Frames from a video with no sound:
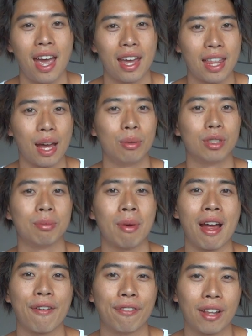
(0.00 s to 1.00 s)
and that was
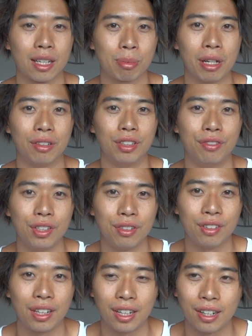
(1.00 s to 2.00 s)
my Flex Belt
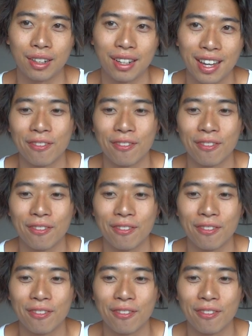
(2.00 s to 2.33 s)
review video.